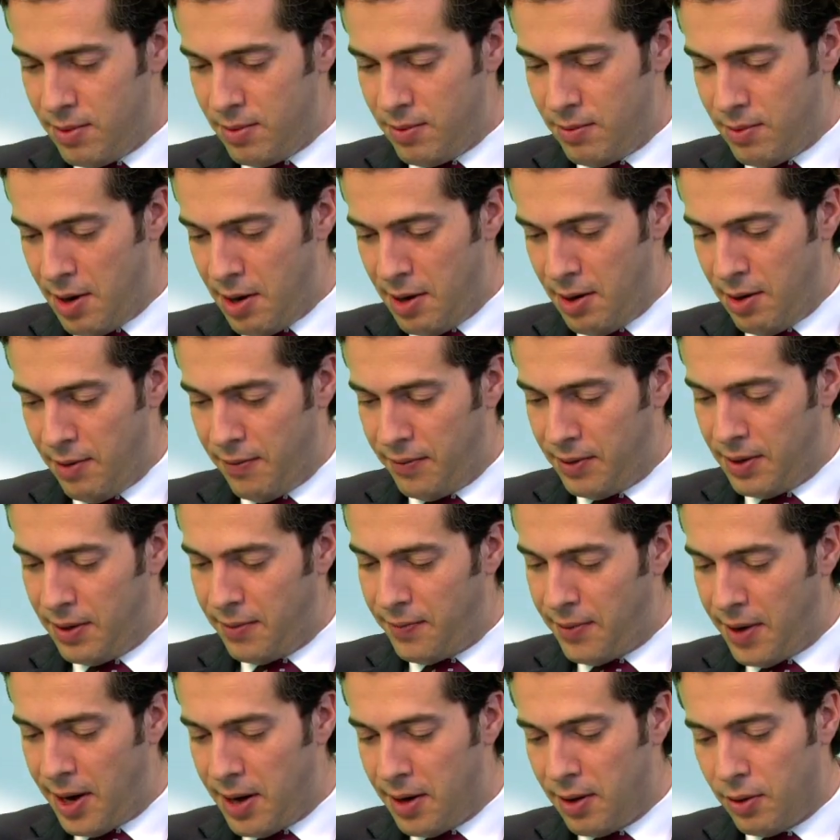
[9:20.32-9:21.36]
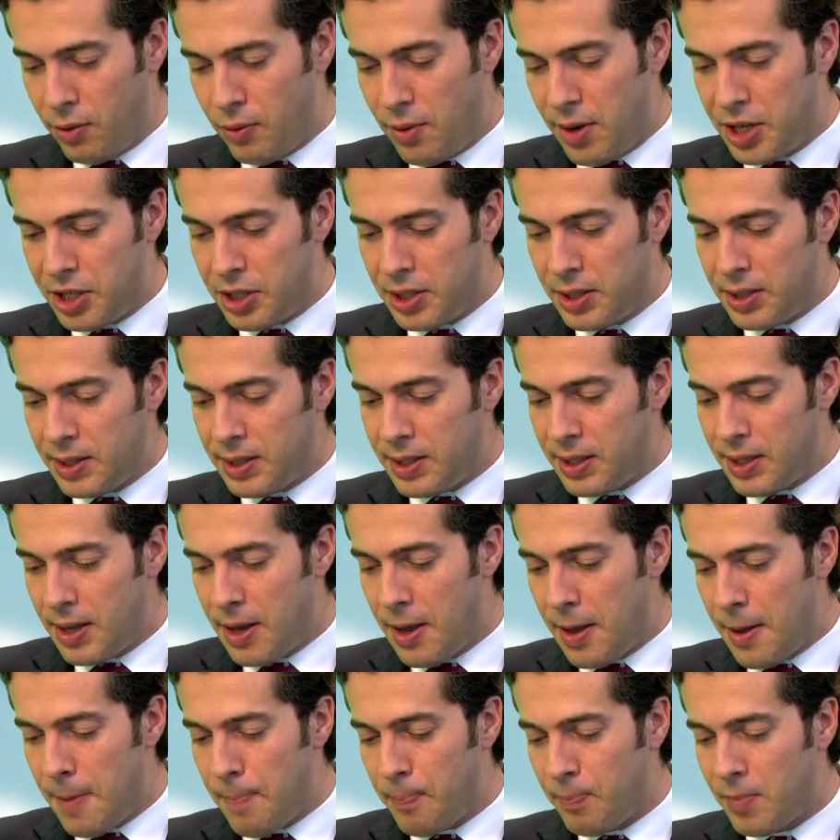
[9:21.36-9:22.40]
one of the final questions.
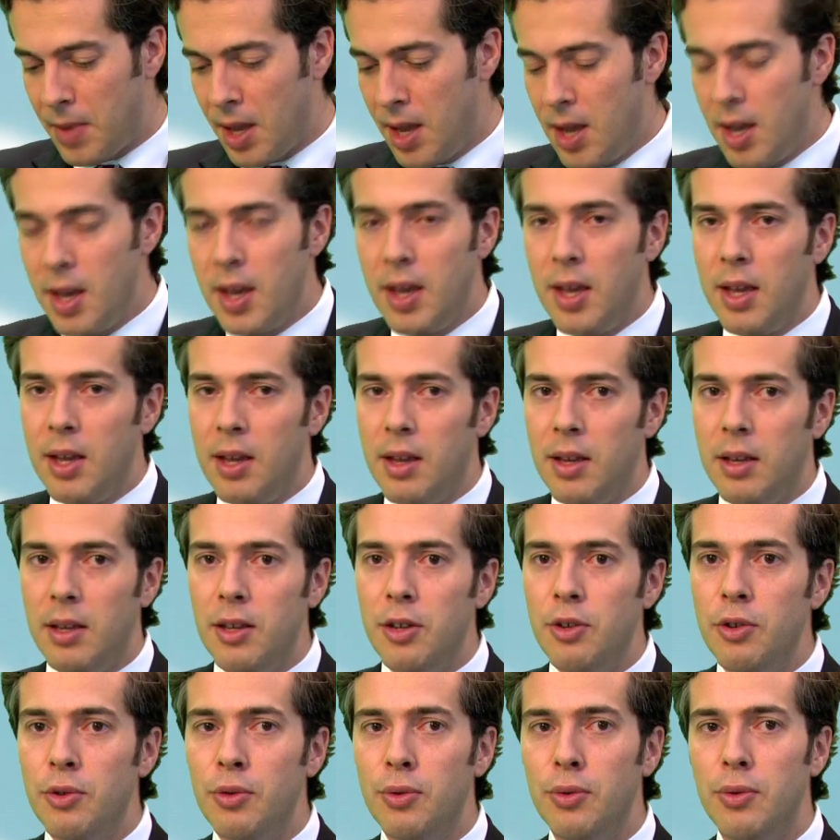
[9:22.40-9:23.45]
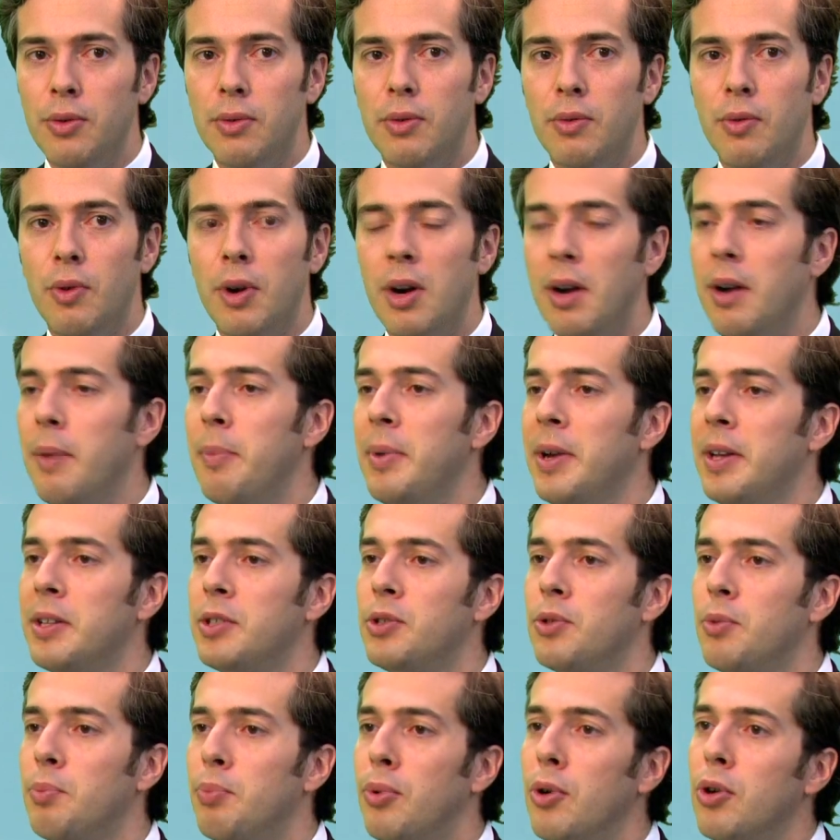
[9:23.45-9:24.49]
Um, you were a big
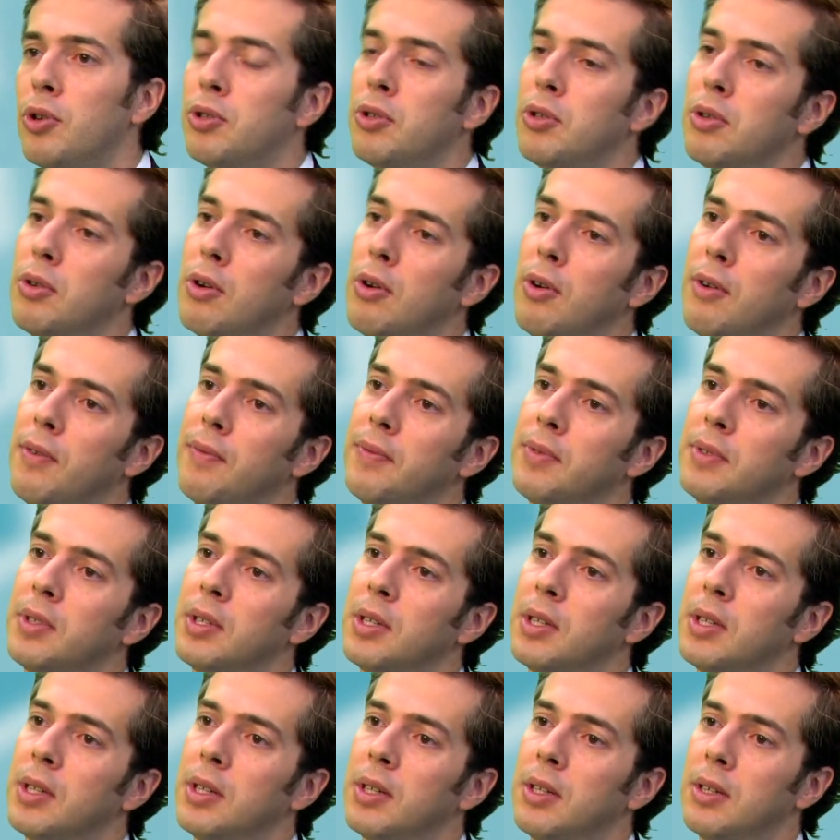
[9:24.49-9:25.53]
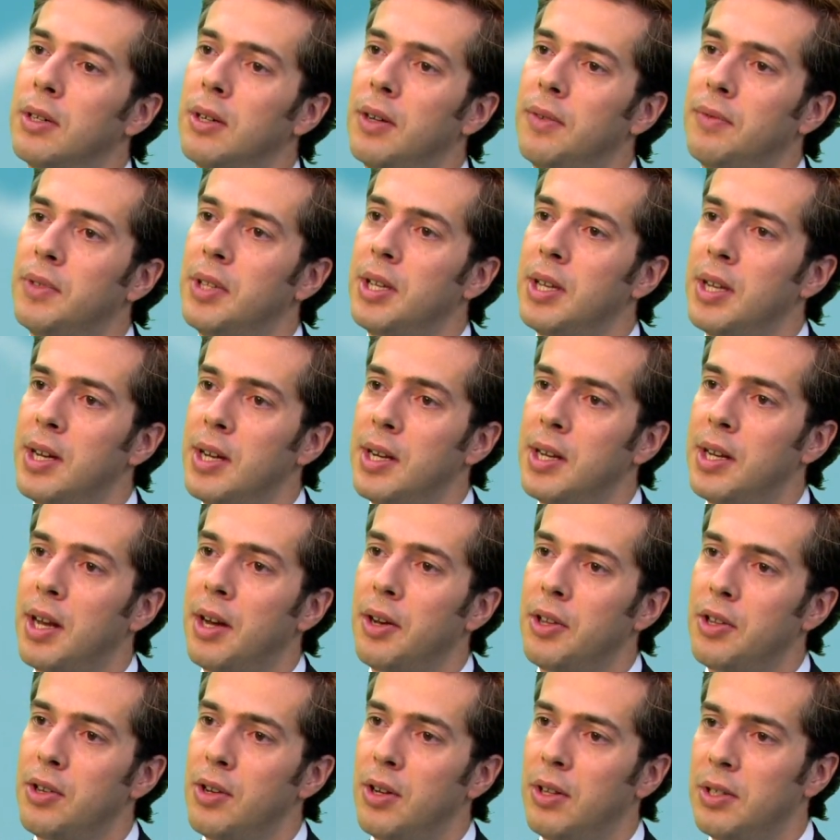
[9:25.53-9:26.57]
supporter of, uh, uh of the young
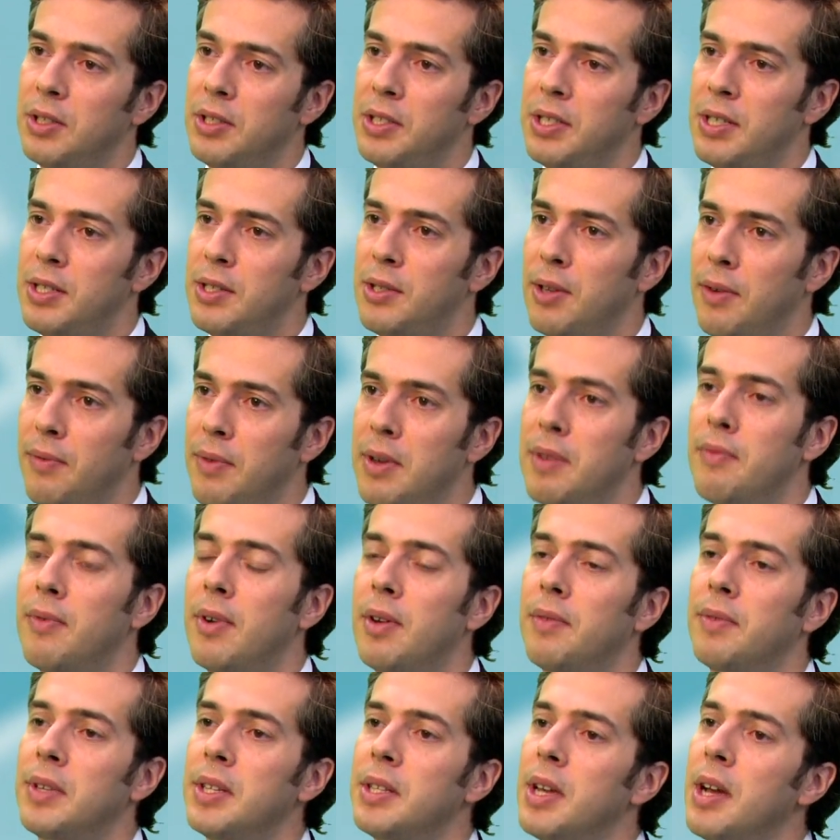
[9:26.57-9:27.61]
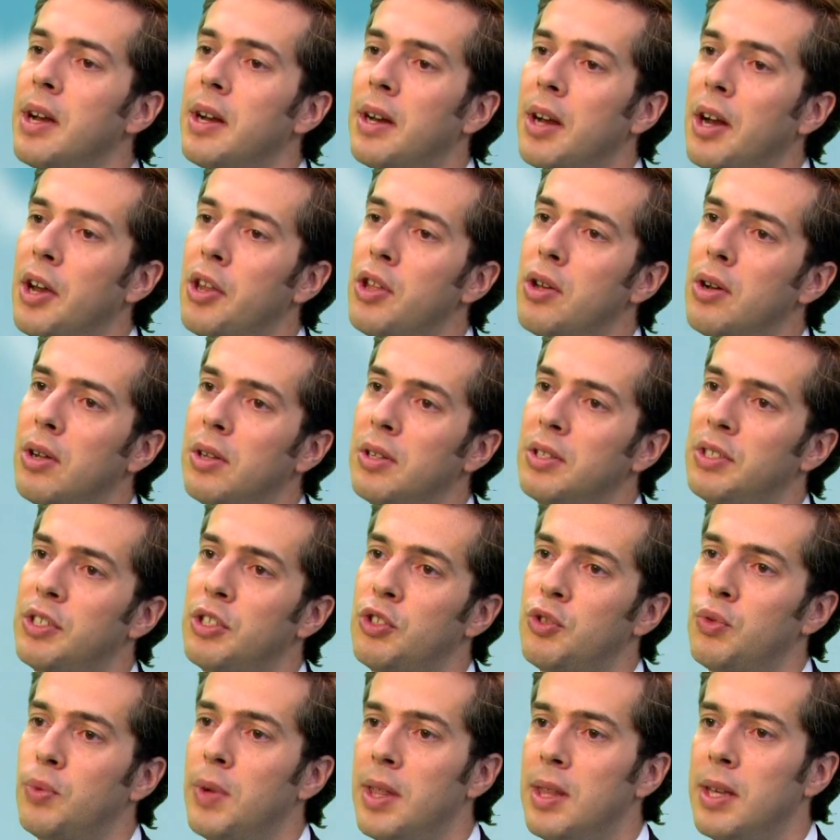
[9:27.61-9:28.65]
cardiologists, of involving the young
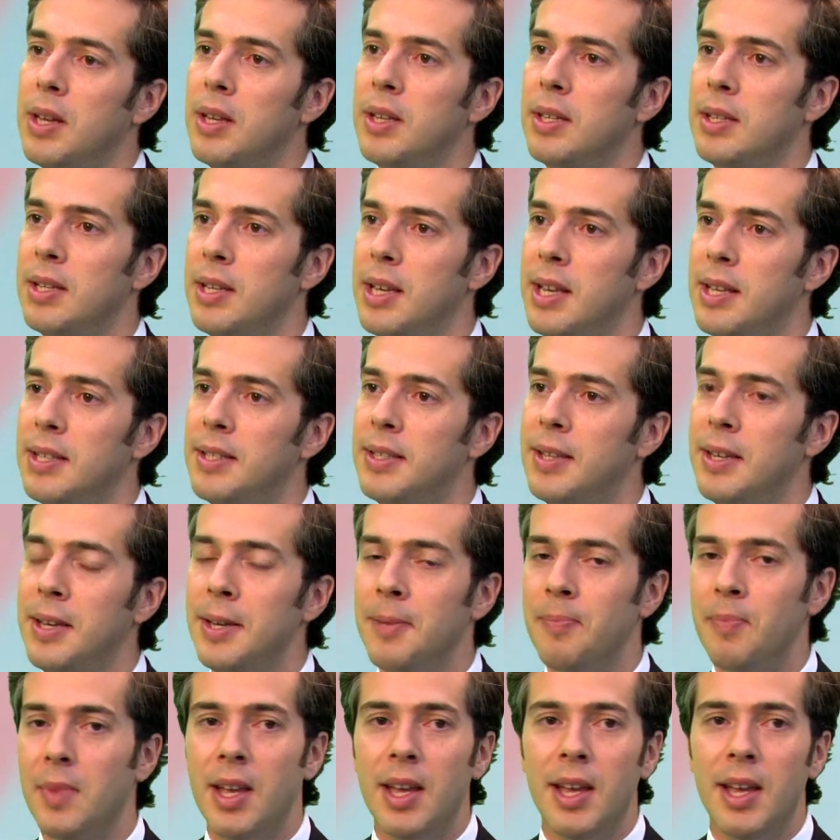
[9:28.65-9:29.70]
cardiologists within DSC